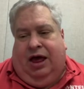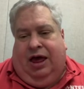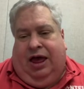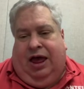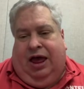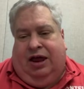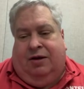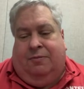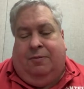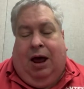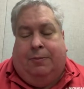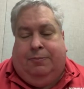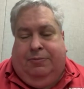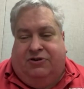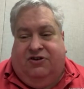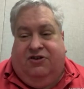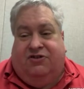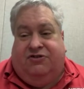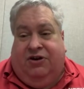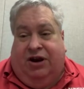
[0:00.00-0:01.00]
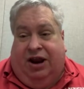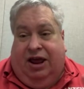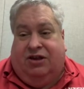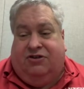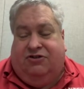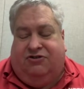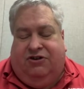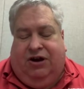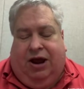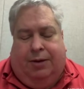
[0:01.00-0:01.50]
in my position
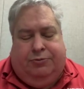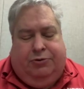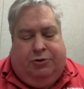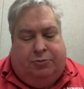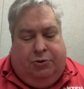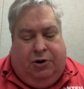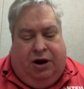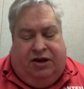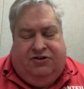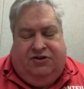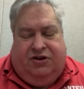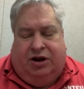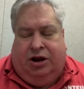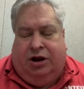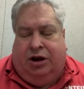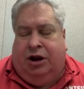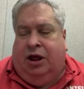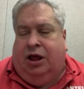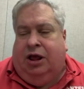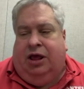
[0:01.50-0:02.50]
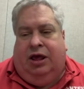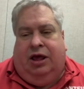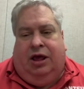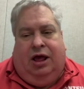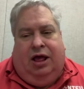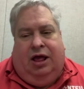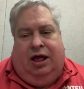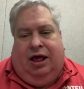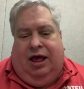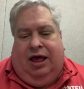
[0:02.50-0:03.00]
as chapter president,
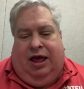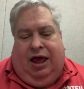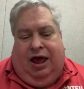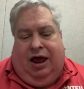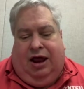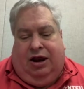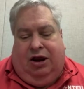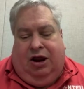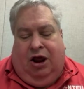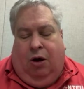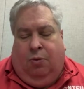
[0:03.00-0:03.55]
and